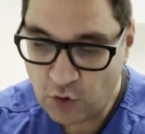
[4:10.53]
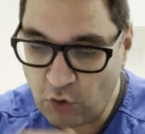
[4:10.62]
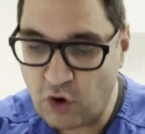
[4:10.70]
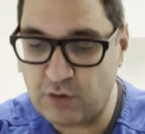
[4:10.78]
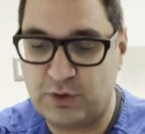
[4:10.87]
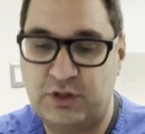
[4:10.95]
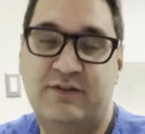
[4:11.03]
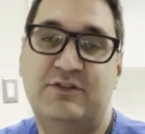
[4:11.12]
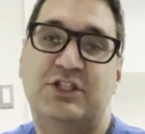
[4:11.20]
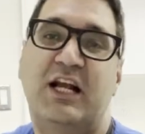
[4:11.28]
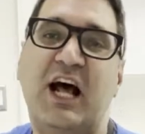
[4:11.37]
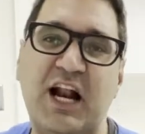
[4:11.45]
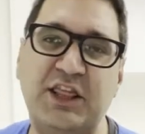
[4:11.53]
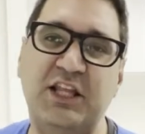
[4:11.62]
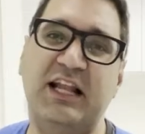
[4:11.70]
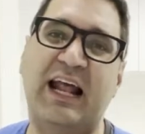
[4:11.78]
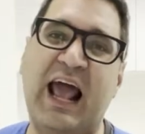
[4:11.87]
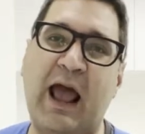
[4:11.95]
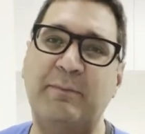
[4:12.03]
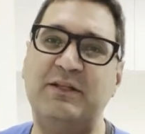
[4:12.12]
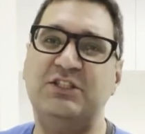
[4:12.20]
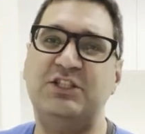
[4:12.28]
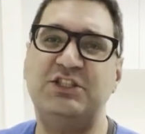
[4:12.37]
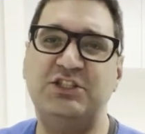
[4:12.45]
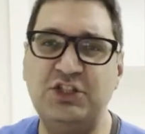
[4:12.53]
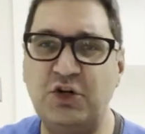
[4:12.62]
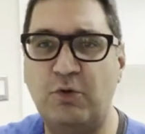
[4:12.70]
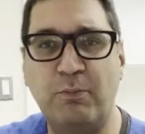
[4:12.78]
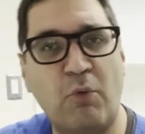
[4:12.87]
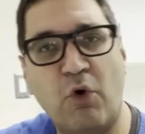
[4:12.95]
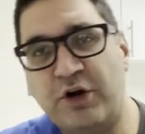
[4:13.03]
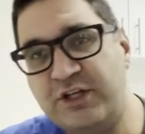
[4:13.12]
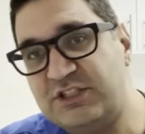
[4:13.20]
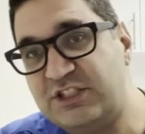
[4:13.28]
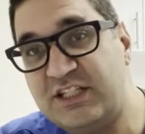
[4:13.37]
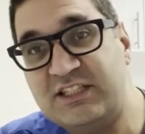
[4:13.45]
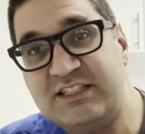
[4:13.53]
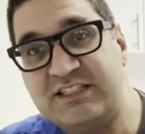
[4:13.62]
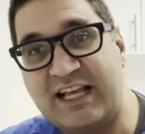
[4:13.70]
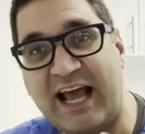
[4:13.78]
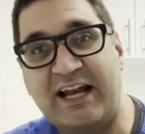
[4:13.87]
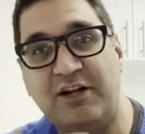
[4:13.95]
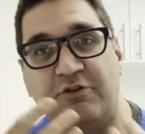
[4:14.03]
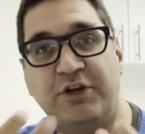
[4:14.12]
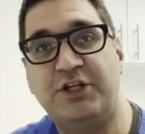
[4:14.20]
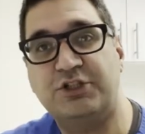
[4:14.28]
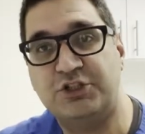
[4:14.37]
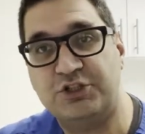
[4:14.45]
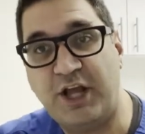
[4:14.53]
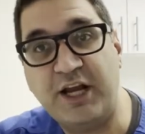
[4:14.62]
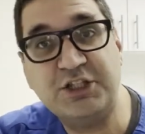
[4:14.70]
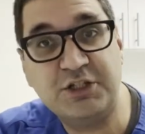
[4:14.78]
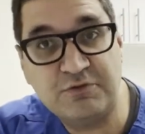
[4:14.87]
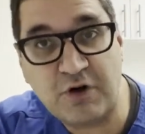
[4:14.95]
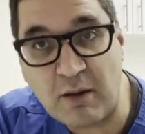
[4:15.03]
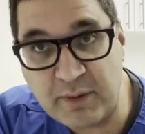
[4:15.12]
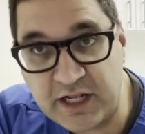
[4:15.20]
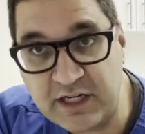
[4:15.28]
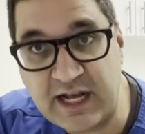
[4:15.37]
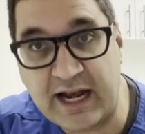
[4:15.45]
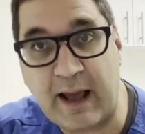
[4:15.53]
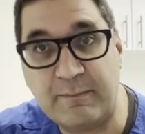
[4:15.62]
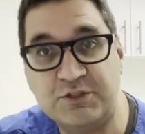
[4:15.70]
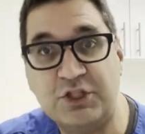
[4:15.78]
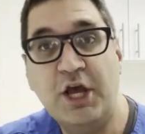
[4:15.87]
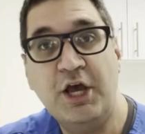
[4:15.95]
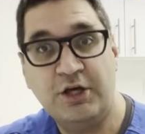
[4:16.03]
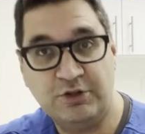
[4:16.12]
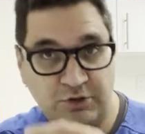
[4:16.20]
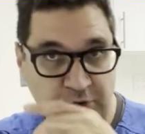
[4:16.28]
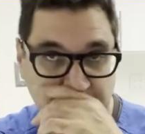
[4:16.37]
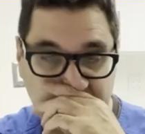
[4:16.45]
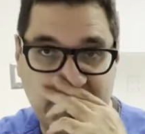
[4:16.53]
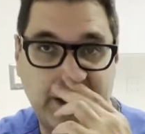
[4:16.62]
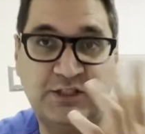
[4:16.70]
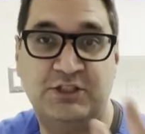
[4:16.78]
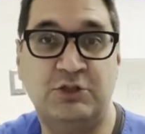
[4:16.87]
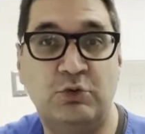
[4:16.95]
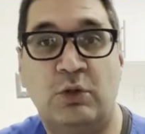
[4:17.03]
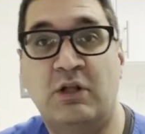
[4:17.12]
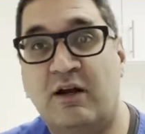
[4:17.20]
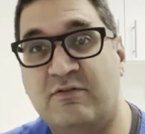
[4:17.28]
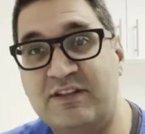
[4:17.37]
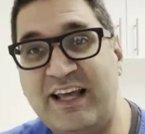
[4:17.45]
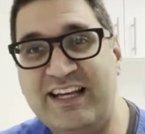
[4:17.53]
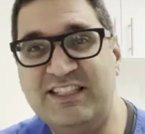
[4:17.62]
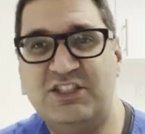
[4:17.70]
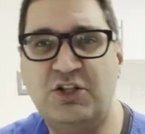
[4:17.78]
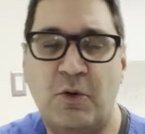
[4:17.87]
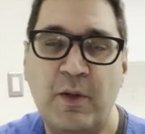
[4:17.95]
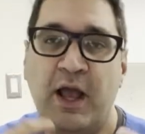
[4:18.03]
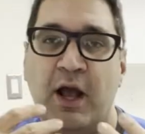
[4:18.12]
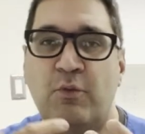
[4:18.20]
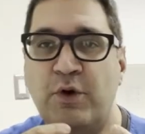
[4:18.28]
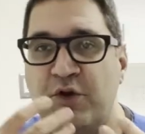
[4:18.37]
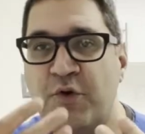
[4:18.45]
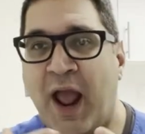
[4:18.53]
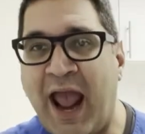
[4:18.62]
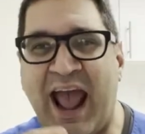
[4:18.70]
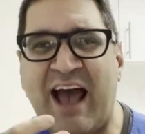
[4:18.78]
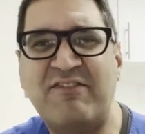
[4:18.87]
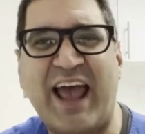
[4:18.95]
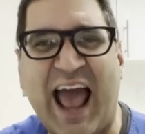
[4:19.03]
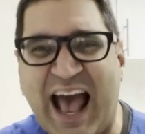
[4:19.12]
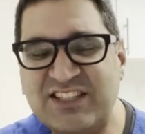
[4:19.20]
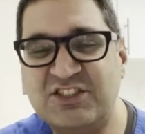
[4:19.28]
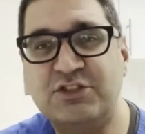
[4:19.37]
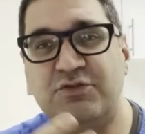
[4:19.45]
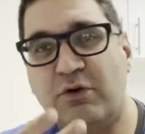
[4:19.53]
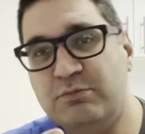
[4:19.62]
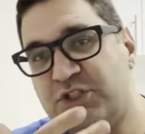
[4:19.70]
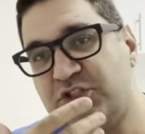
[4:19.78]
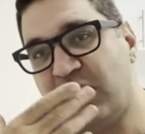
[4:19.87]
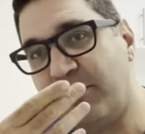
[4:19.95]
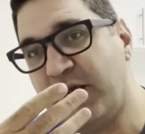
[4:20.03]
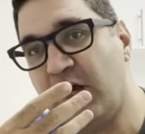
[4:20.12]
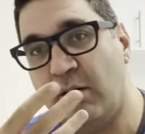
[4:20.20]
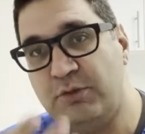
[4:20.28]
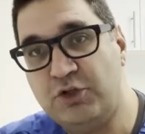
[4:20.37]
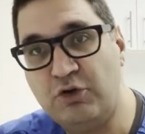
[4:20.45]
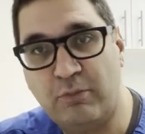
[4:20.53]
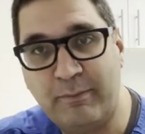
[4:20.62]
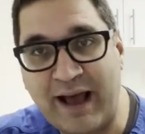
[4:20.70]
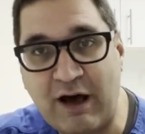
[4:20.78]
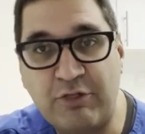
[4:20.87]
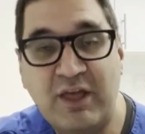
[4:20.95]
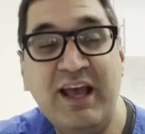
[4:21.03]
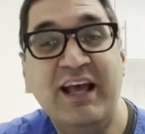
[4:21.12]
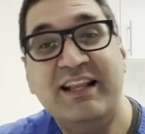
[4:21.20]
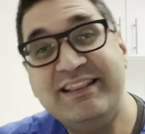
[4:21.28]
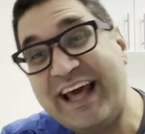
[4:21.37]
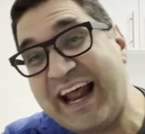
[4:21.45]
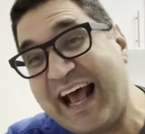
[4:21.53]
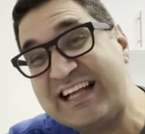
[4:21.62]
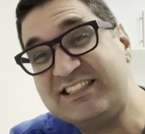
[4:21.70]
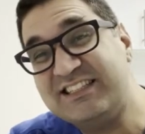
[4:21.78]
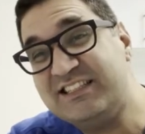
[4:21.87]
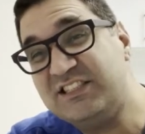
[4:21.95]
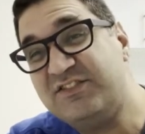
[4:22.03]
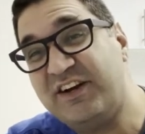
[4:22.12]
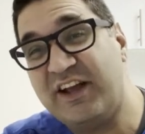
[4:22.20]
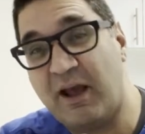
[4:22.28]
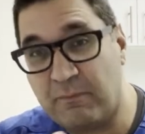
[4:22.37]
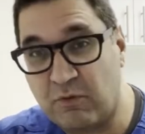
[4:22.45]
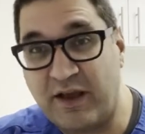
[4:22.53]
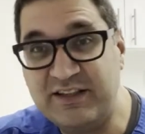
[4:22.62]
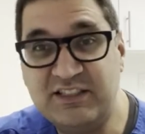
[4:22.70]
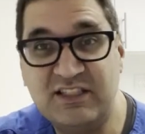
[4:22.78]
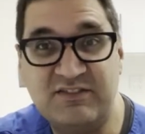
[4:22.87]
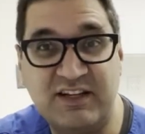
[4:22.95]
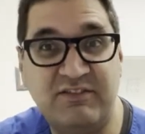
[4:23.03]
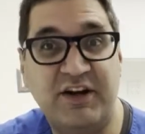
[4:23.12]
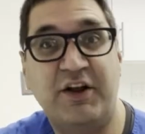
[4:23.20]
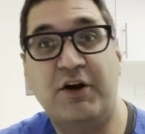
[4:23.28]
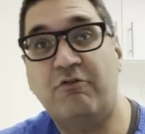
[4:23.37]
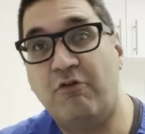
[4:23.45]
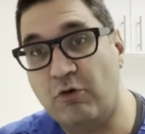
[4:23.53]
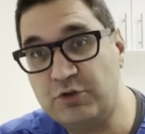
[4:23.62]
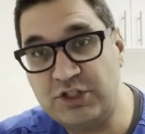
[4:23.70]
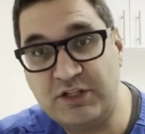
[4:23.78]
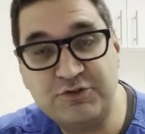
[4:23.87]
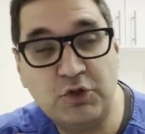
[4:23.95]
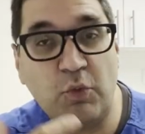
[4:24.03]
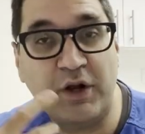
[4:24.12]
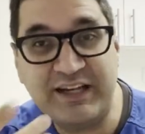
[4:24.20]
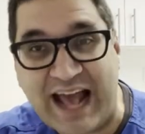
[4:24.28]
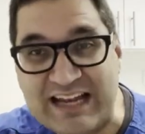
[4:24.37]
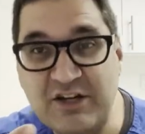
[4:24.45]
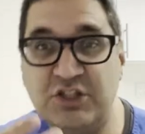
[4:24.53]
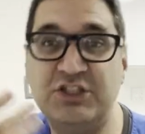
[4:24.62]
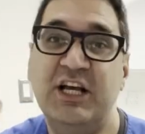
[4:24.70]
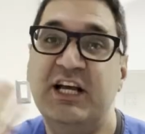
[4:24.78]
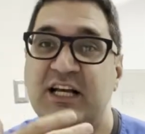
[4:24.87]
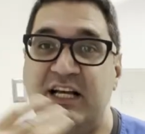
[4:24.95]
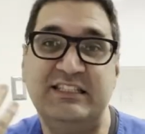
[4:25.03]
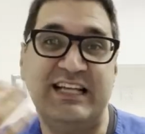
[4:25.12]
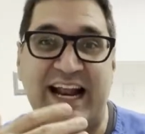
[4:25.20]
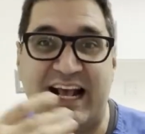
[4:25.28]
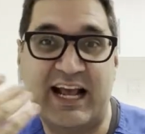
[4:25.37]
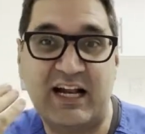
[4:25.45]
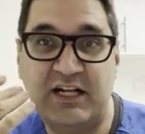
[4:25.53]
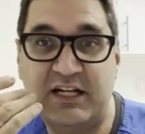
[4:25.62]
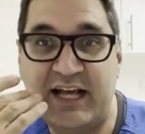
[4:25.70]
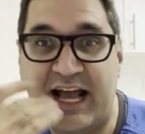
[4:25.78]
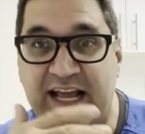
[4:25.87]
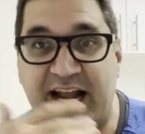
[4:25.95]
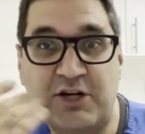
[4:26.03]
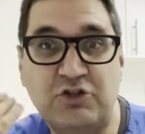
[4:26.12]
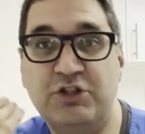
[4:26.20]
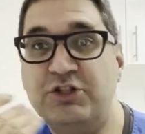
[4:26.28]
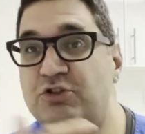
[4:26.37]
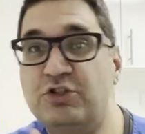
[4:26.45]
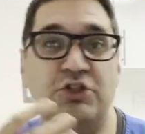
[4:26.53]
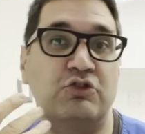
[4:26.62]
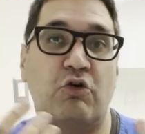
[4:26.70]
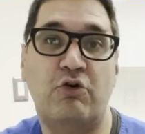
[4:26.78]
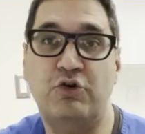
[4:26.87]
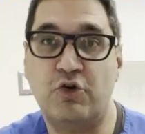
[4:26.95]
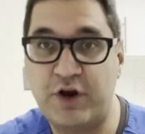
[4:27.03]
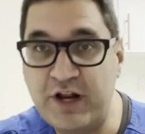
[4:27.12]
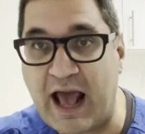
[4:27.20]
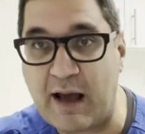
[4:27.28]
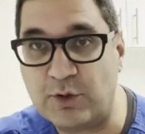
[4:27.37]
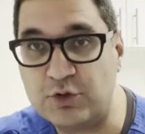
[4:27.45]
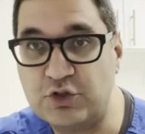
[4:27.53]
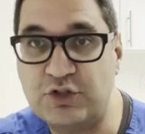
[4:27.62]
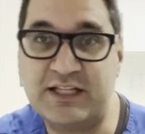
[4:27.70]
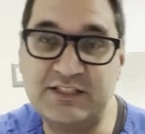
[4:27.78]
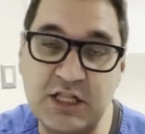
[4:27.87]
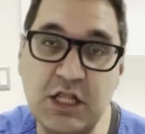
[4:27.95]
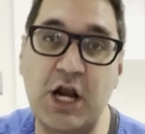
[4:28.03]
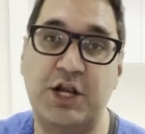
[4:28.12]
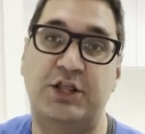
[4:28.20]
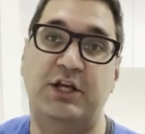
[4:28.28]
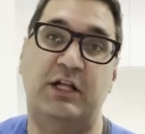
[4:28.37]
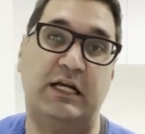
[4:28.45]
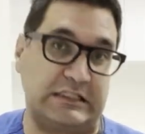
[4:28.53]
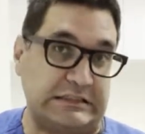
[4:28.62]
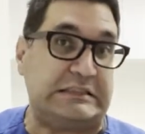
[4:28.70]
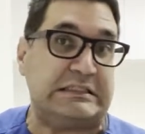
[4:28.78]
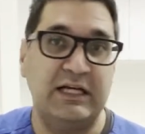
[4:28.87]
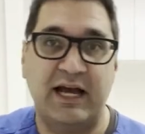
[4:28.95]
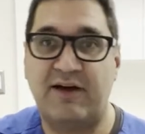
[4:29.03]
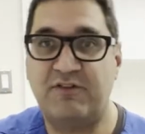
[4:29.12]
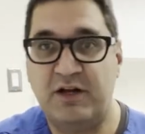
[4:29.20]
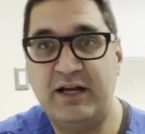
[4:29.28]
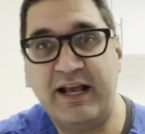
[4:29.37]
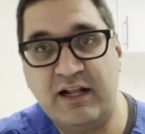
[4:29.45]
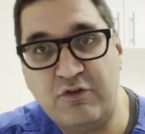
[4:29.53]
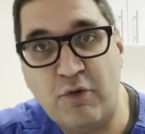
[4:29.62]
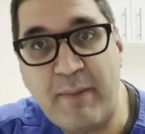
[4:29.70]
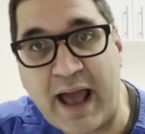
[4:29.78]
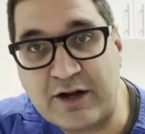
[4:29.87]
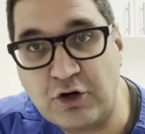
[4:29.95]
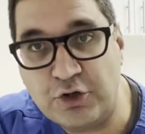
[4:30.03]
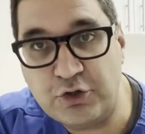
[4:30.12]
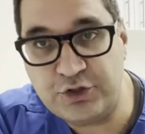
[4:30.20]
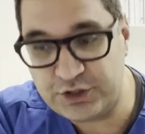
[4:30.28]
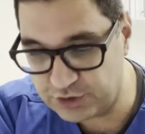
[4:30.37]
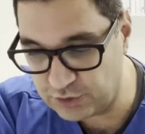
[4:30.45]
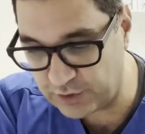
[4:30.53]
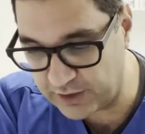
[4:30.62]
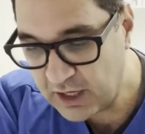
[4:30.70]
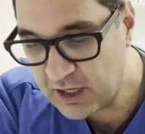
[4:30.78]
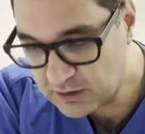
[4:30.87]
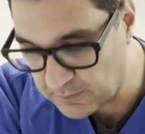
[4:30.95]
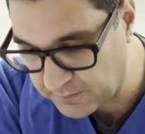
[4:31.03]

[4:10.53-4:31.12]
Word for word: hormone levels. Another thing that happens is, you know, morning sickness and regurgitation, vomiting that happens during pregnancy to a lot of ladies. You know, when you have acids from the stomach come to your mouth, that acid is very abrasive and very erosive. So what that does is that can, that can actually destroy your enamel. So that's another thing that can have a negative impact on your teeth during the